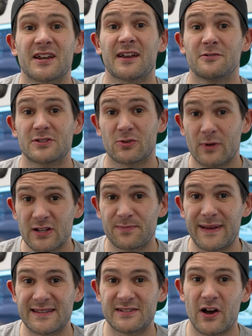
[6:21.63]
Check out Squarespace
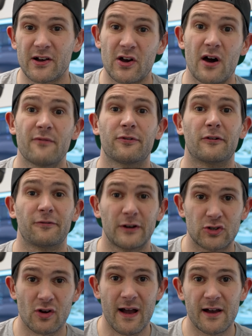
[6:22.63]
squarespace.com for a
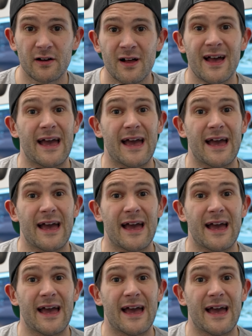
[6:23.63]
free trial.